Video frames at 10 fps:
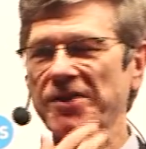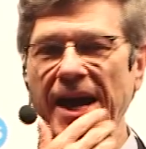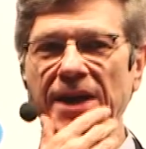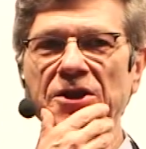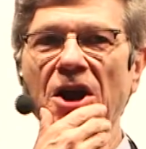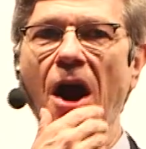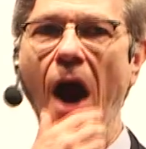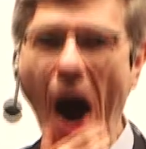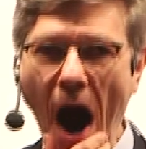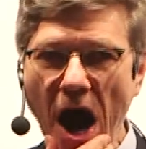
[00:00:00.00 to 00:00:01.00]
to stand
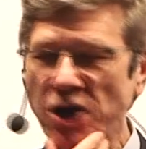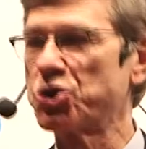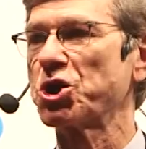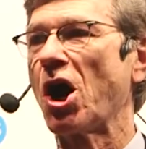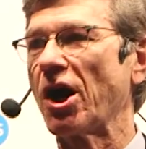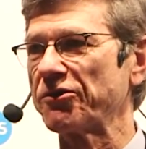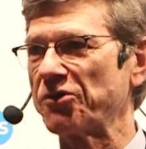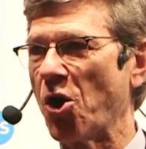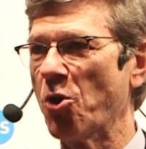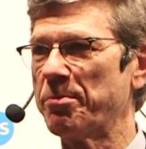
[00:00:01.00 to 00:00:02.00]
there,
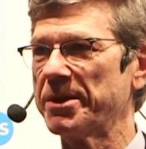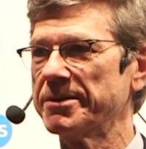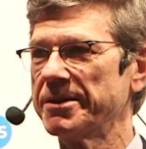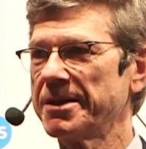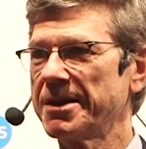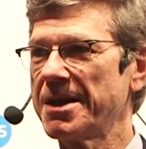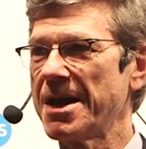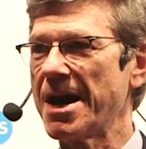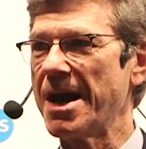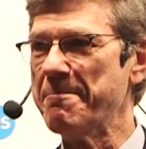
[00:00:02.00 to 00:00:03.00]
jaws open,
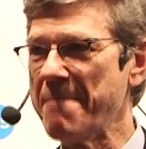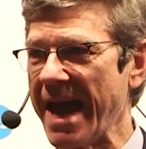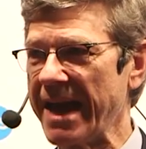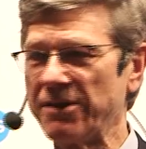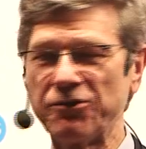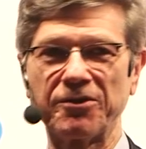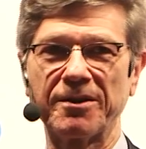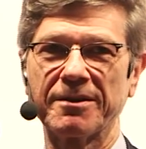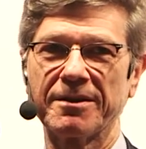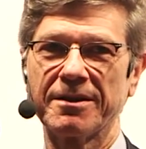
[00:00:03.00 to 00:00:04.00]

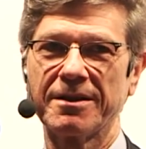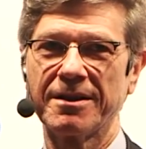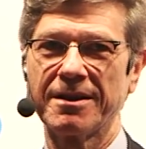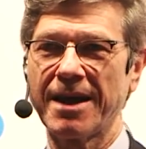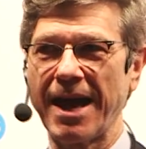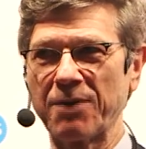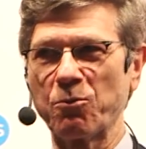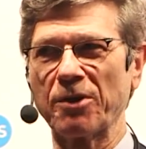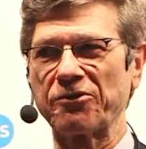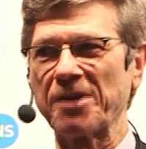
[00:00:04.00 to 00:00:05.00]
amazed
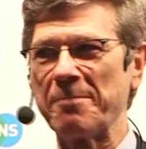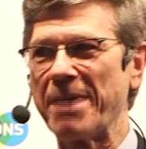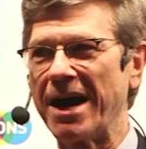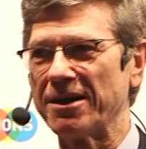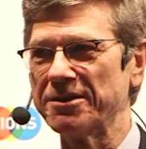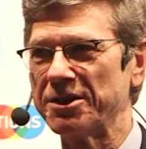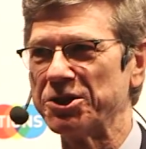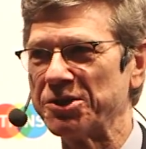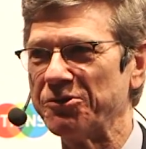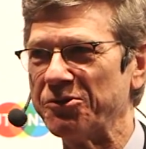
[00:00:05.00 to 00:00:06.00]
at what some
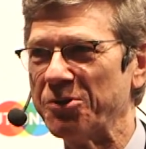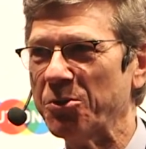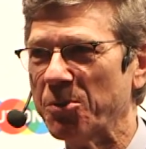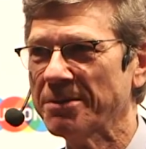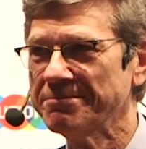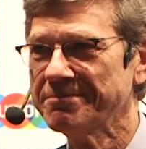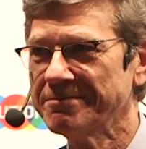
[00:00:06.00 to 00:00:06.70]
politicians do.